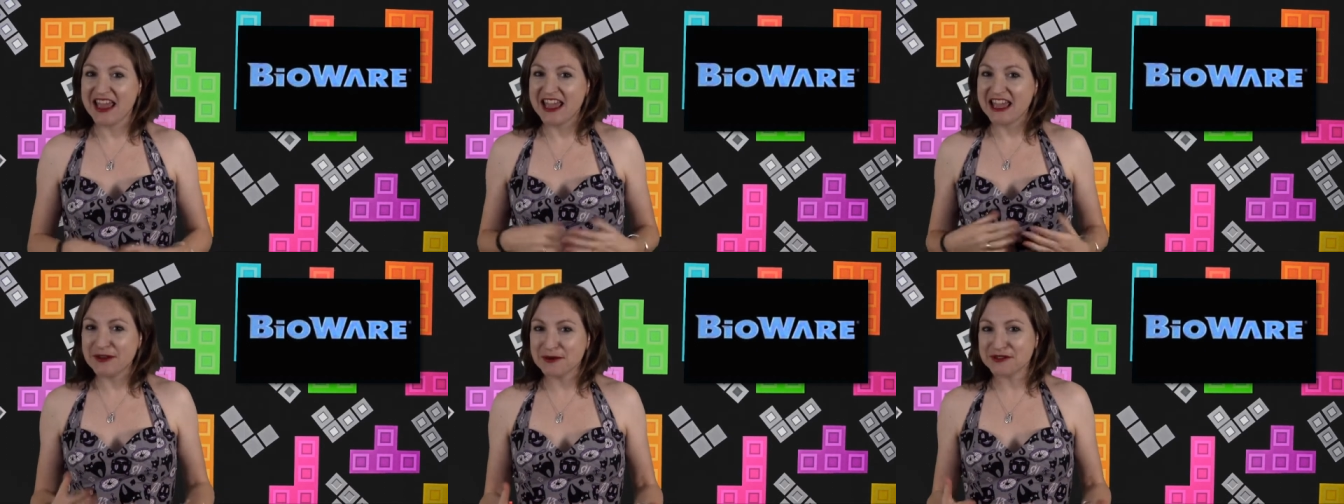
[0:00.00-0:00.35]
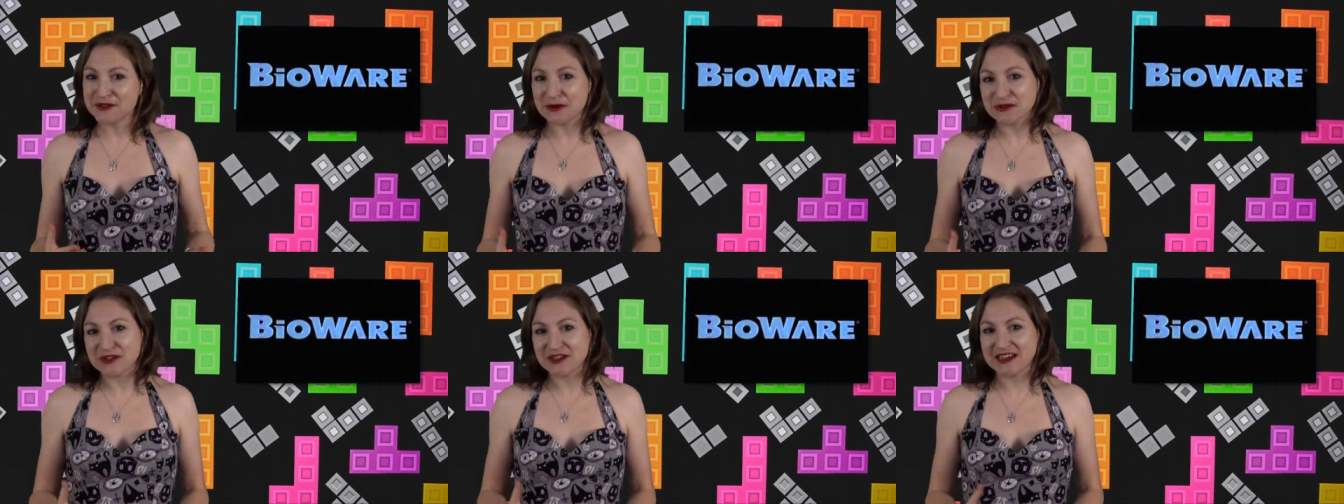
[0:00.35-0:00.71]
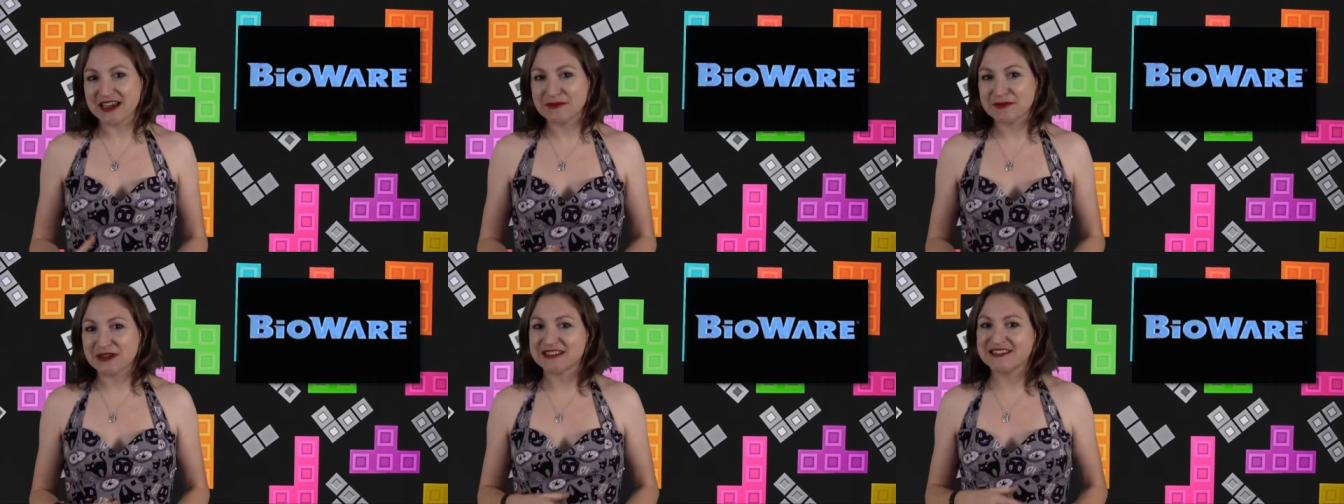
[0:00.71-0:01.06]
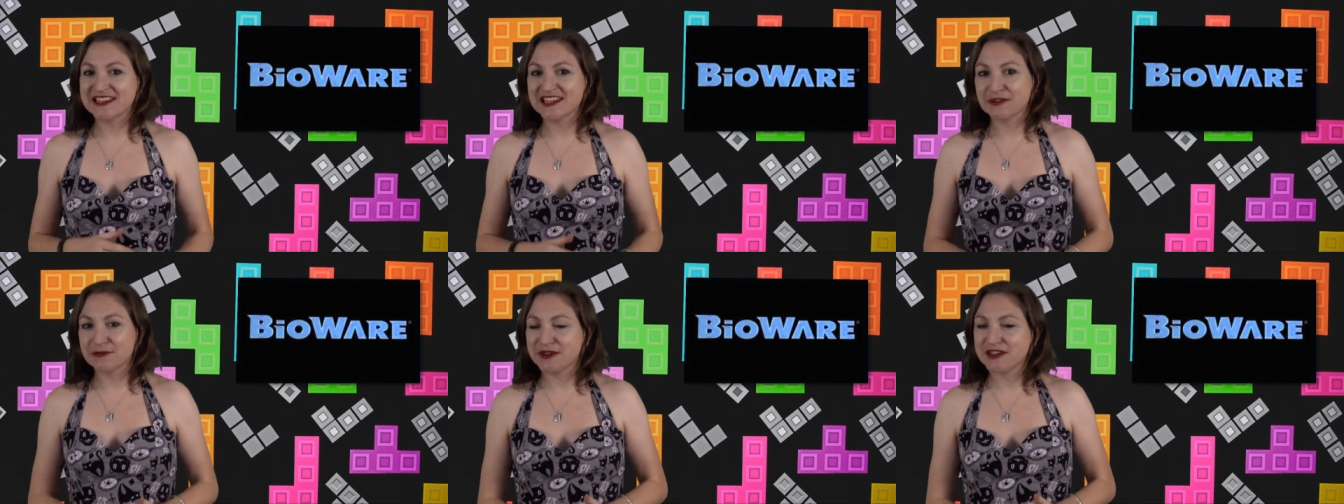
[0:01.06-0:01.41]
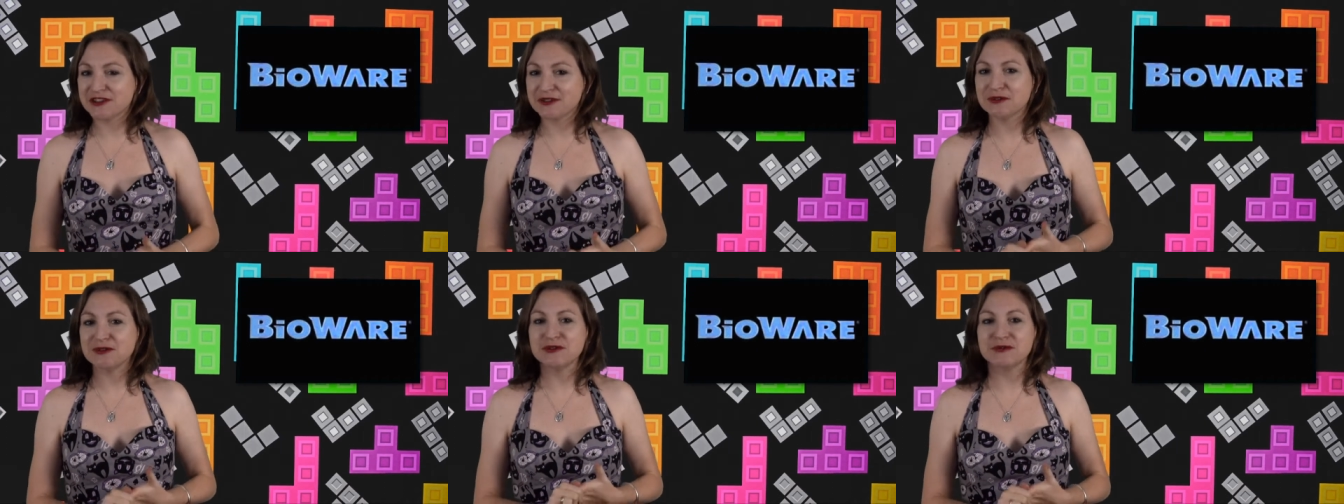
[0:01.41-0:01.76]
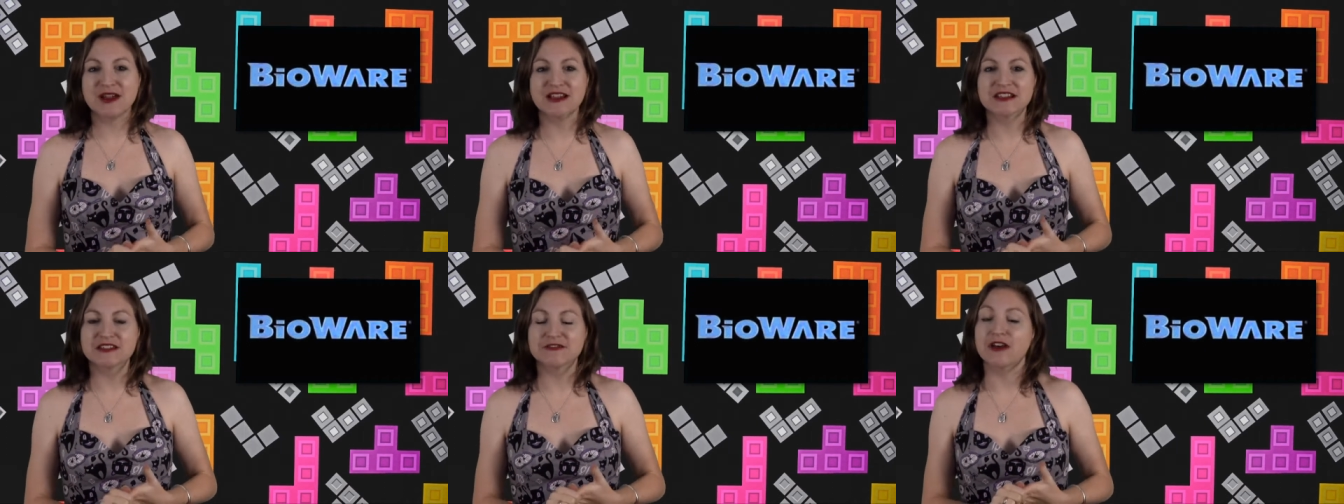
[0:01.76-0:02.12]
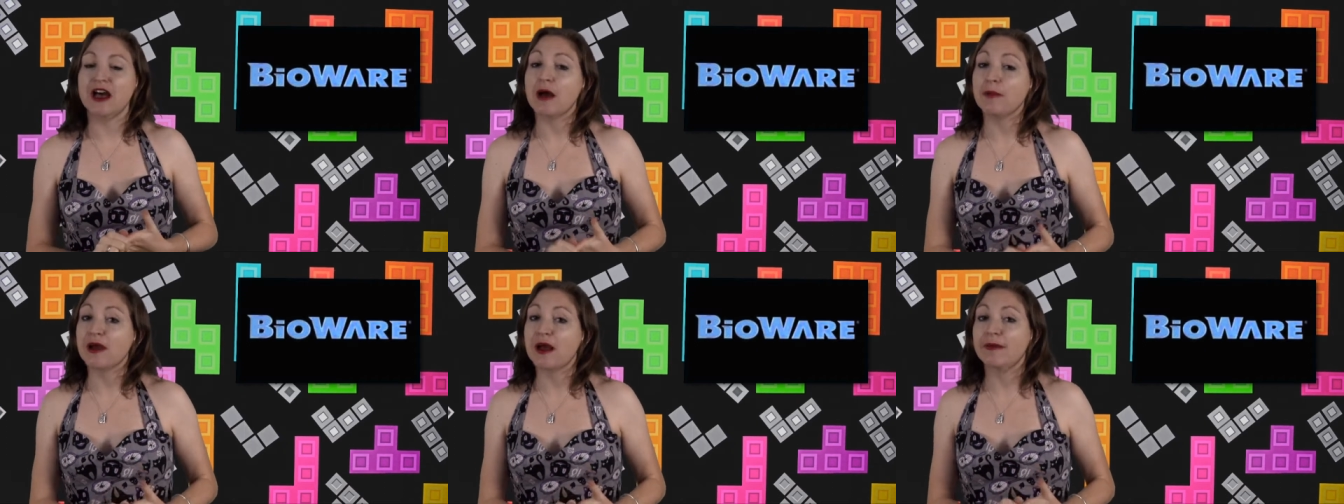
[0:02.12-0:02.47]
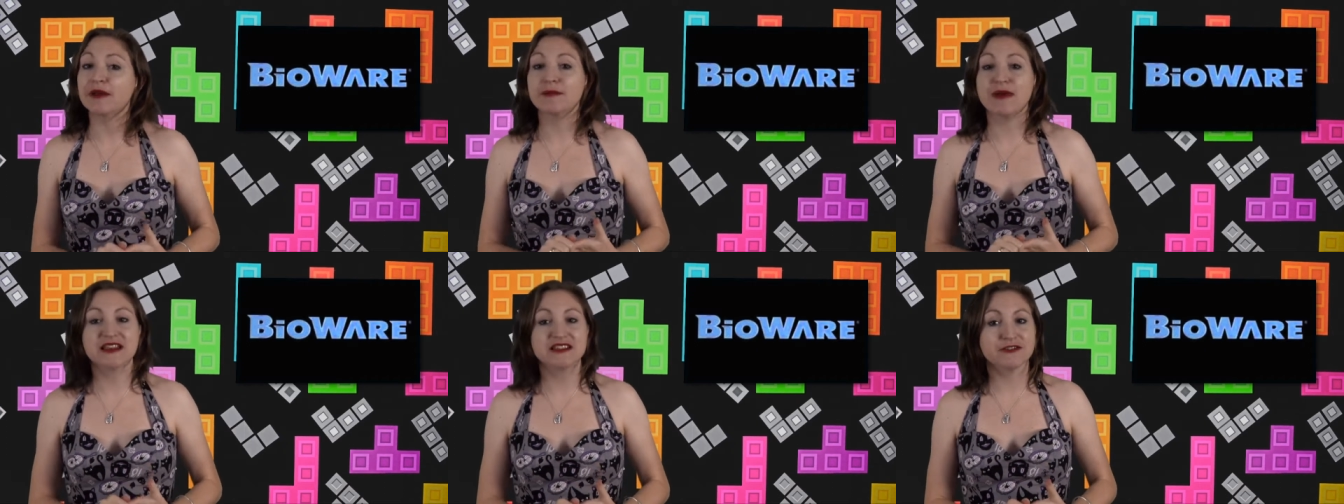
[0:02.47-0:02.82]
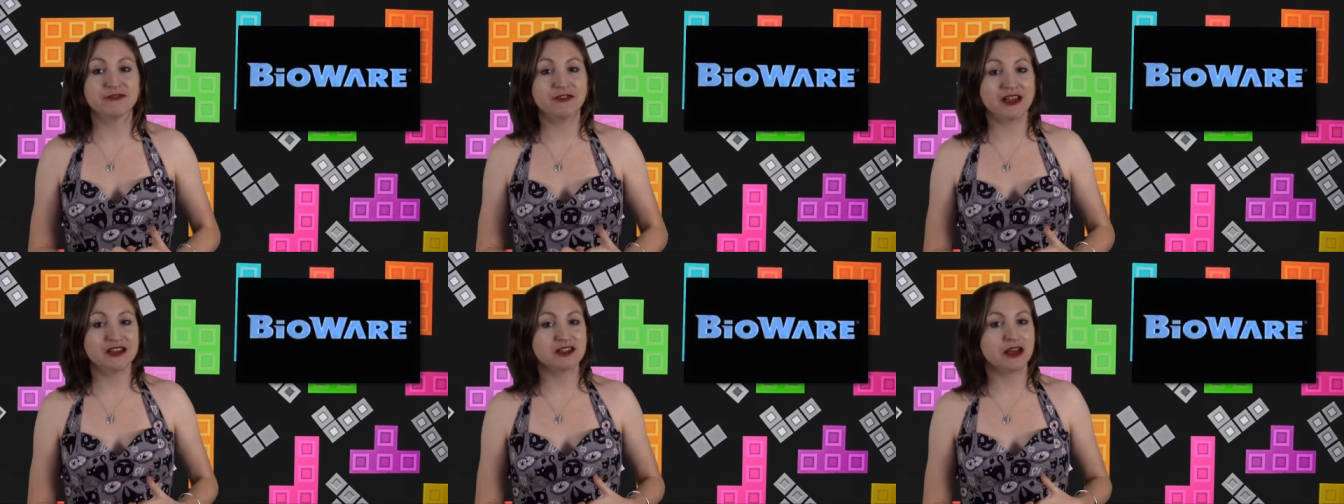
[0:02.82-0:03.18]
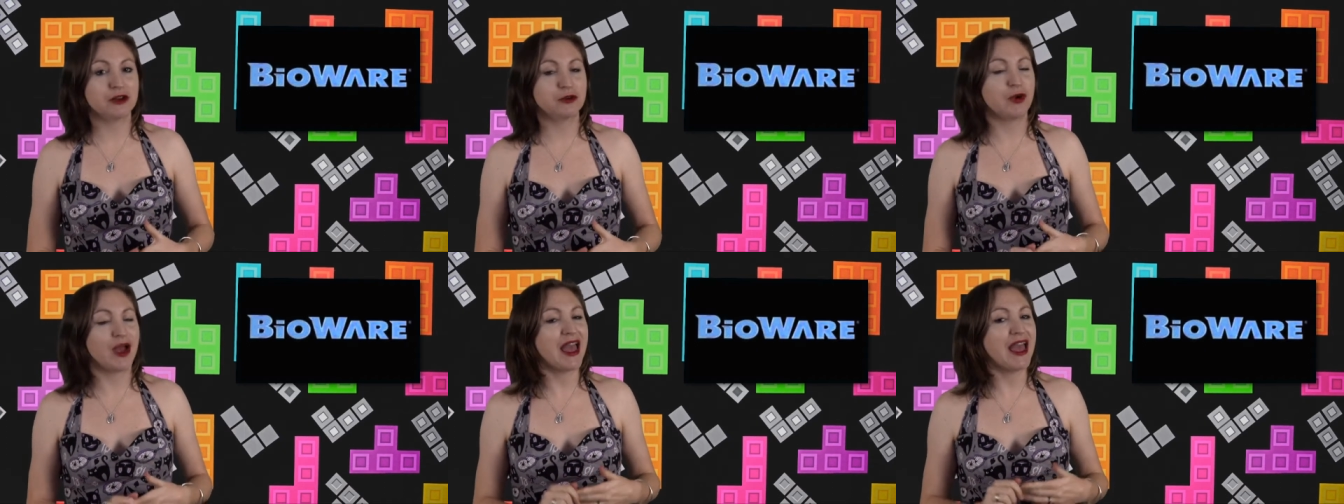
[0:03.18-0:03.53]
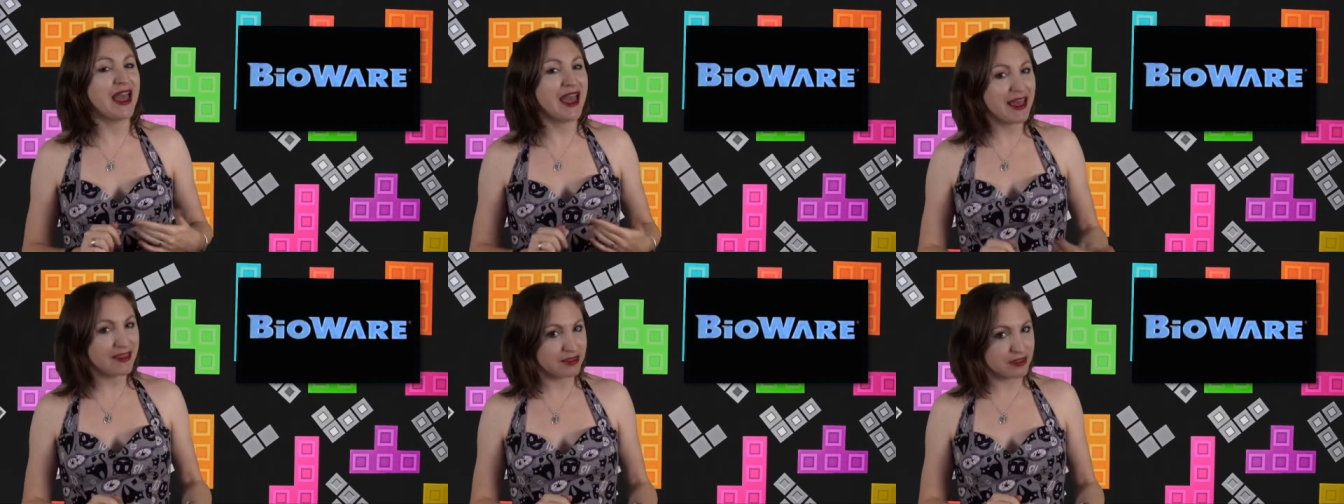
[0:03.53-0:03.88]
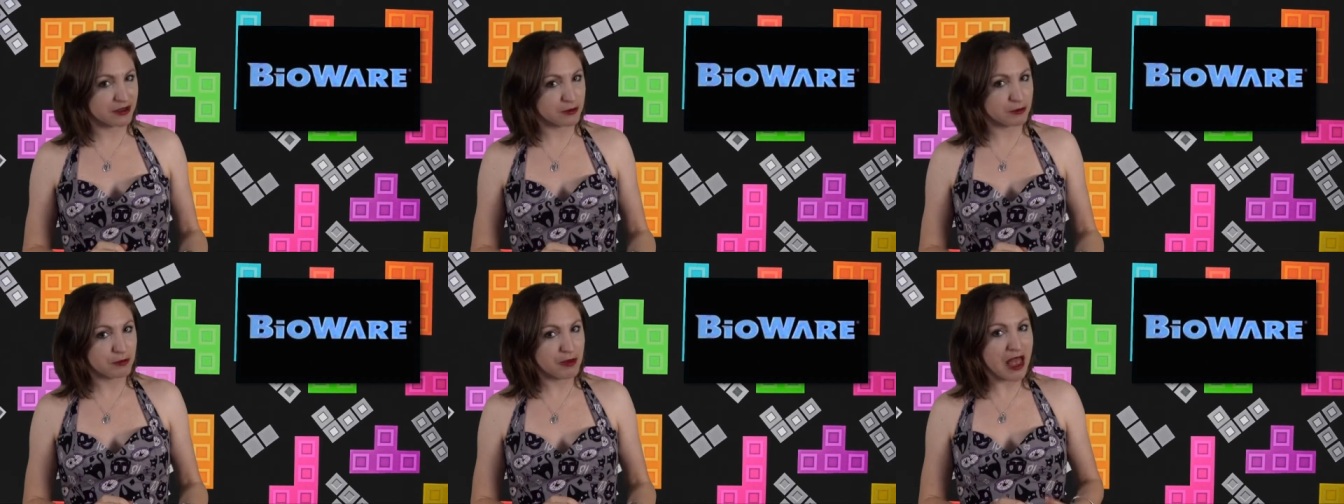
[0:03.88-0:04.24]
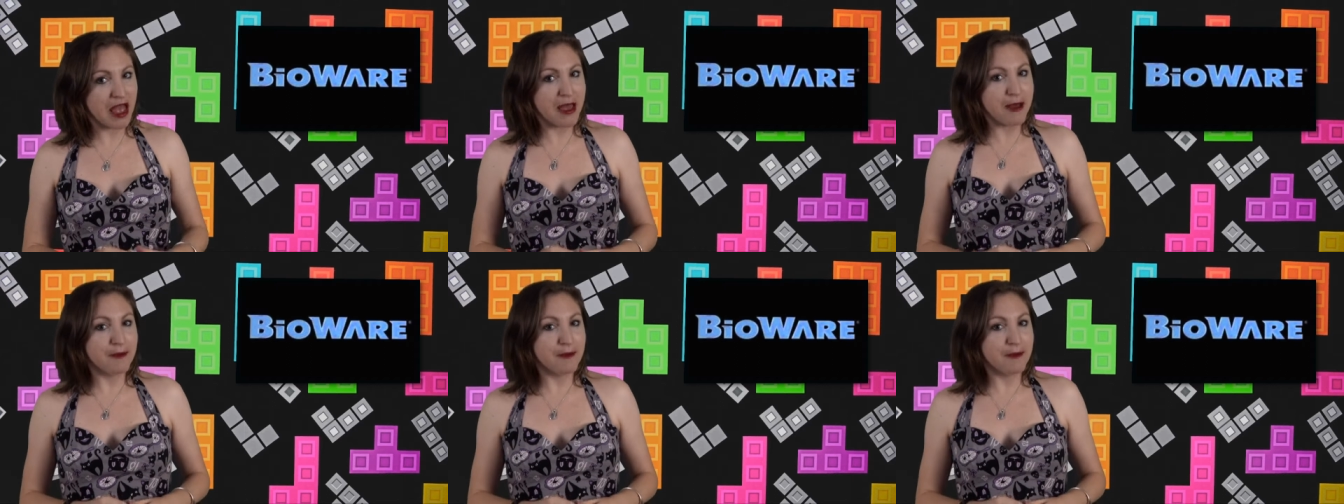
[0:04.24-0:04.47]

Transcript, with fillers: He was also named as the original director for upcoming Mass Effect title Anthem,